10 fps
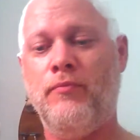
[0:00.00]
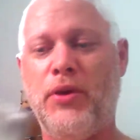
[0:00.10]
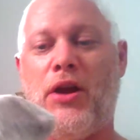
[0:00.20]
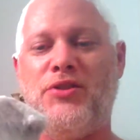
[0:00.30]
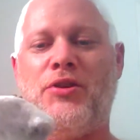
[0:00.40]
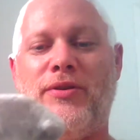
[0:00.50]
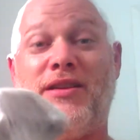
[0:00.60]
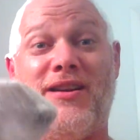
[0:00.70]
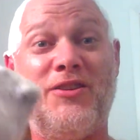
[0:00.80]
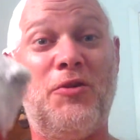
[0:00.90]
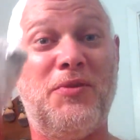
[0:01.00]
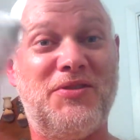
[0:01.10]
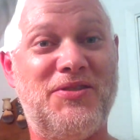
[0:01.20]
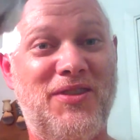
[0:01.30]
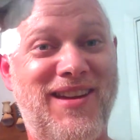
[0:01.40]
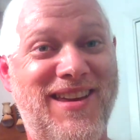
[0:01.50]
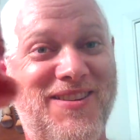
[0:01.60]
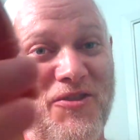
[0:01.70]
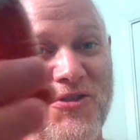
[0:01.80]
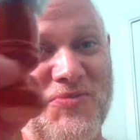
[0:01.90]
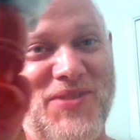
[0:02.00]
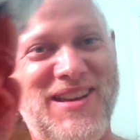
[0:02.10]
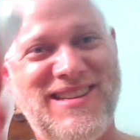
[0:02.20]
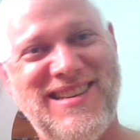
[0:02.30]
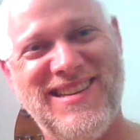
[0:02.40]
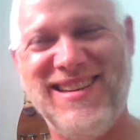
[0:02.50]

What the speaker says: But also it's October, so I got an orange brush.